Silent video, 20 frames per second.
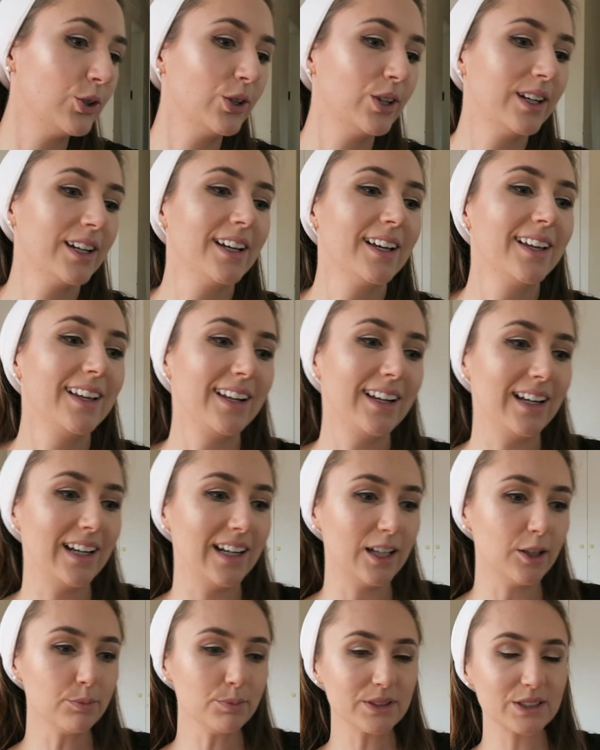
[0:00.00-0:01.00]
to
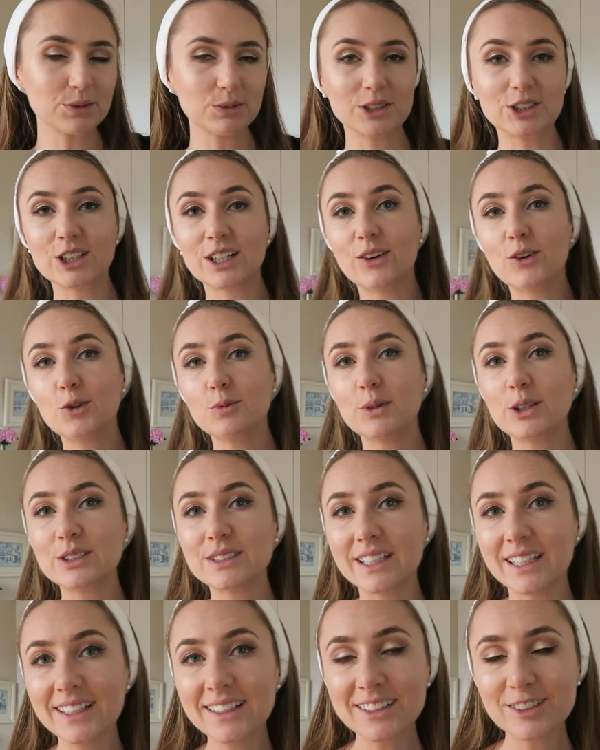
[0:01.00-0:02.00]
lips, which I almost
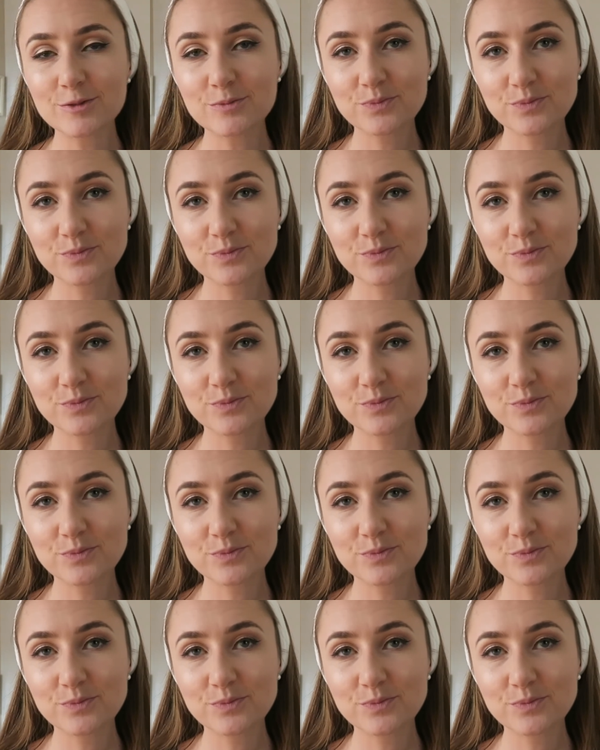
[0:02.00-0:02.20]
did.